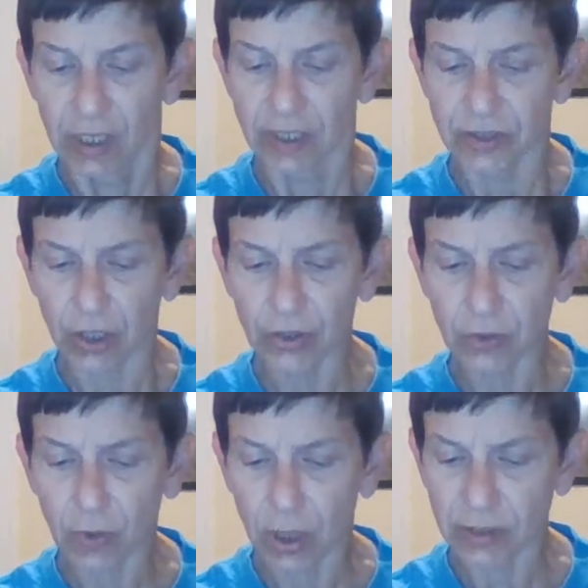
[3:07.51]
He tucked
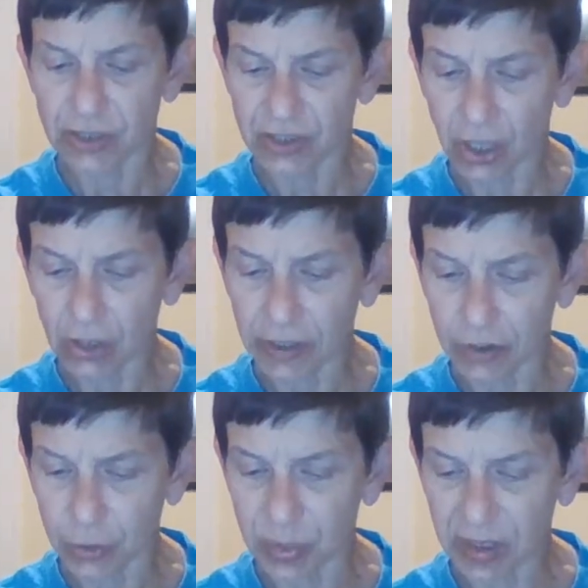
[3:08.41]
the rod snugly
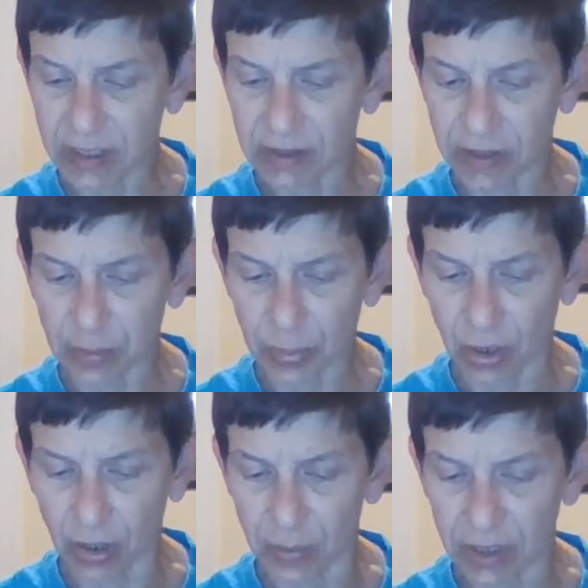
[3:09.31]
under Petey's limp
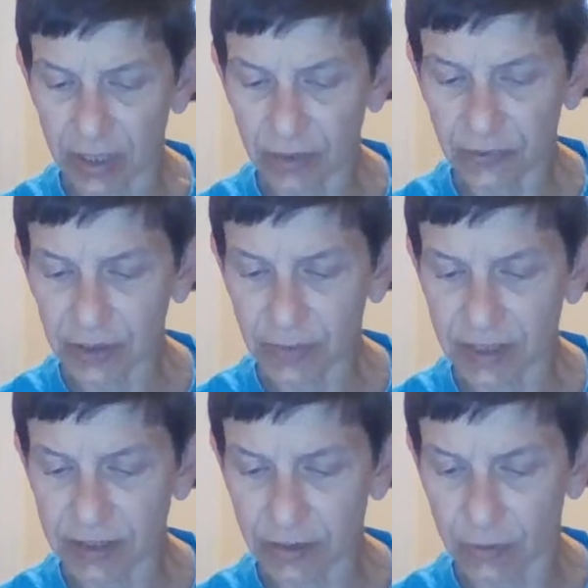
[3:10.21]
arm and carefully
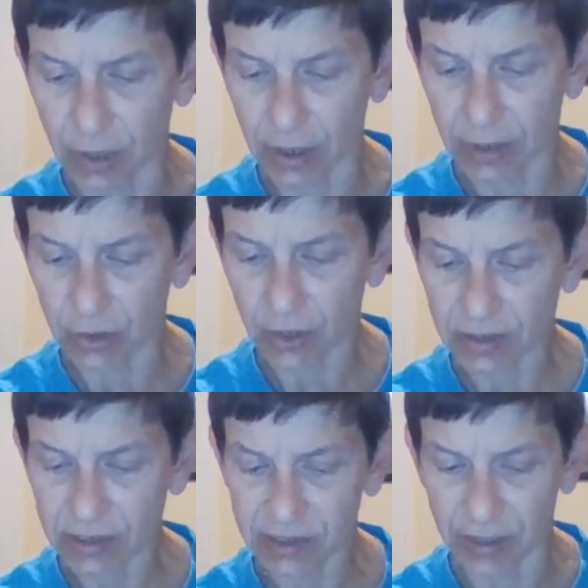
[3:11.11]
rested the rod
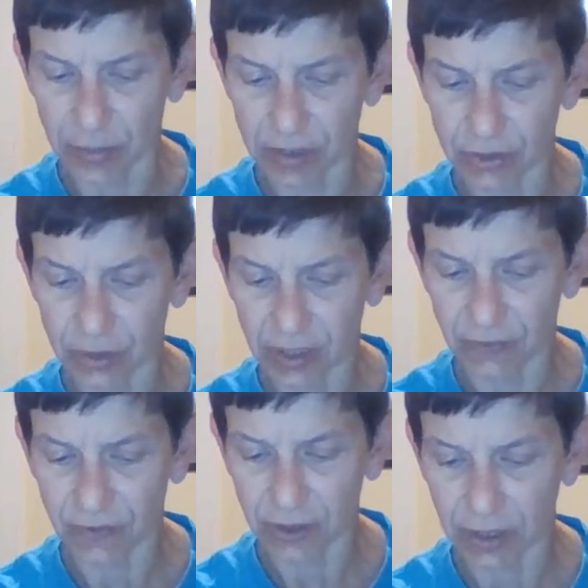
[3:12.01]
across his stomach so he
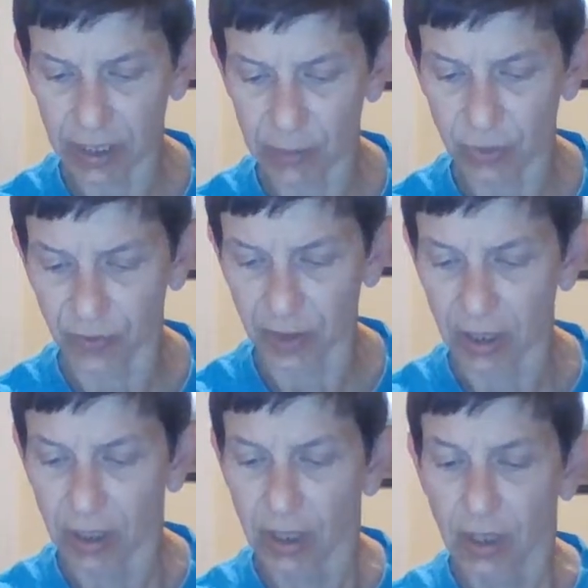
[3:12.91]
could feel any movement.
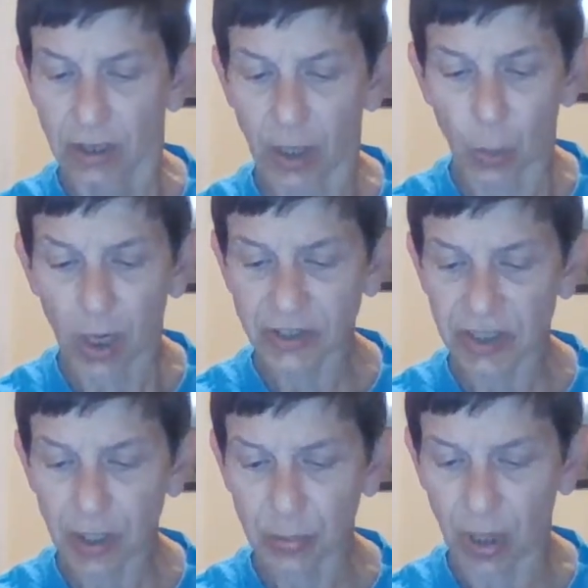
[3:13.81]
"Now
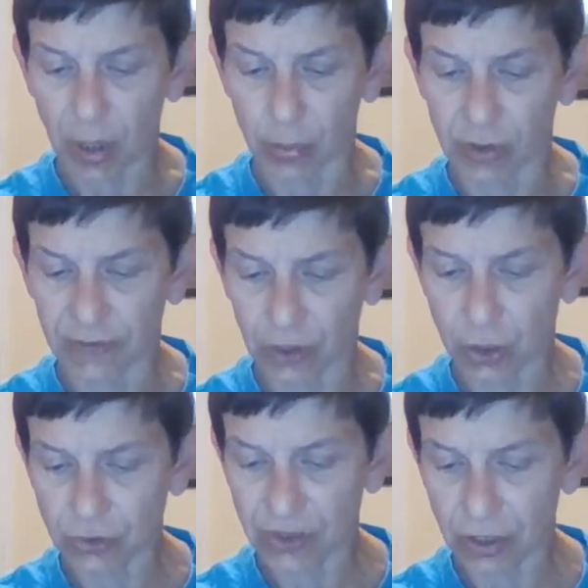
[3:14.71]
watch that bobber. If it
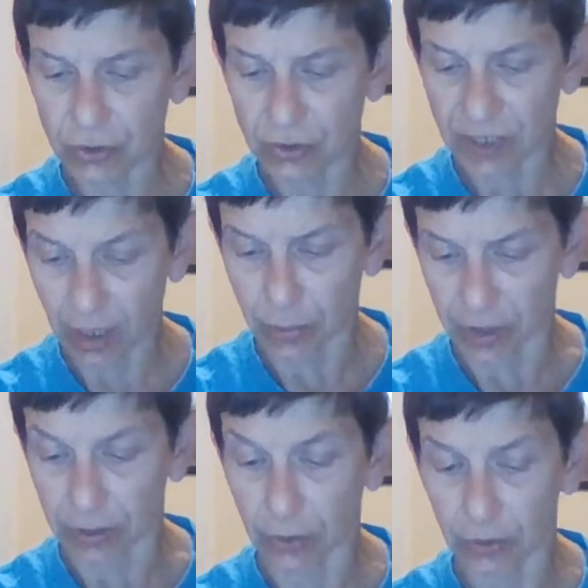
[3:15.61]
goes under, tell
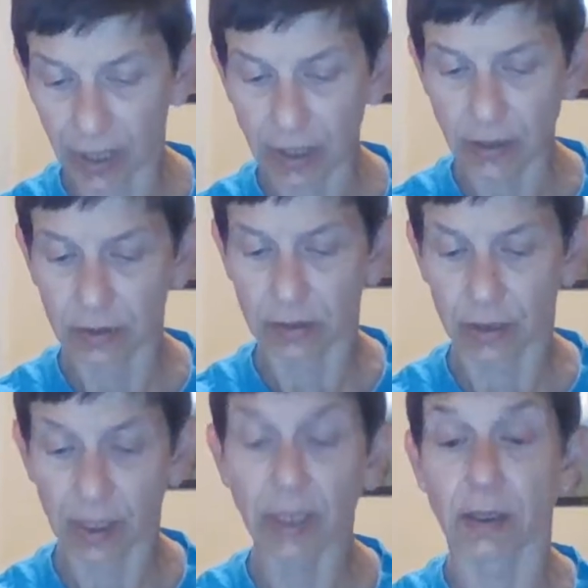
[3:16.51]
me, okay?"
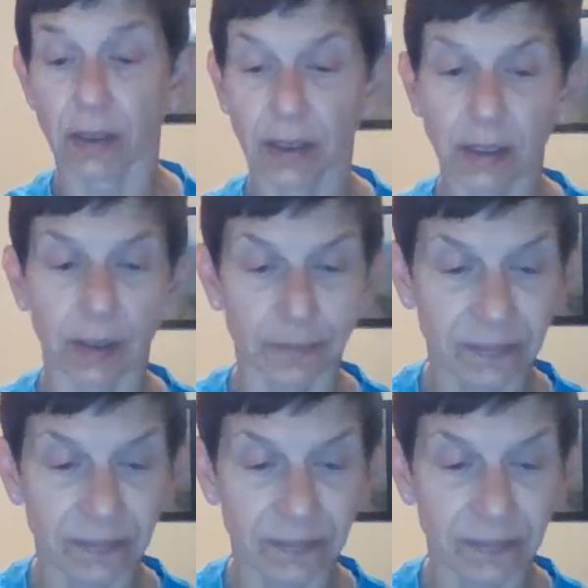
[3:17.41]
"Aye, aye."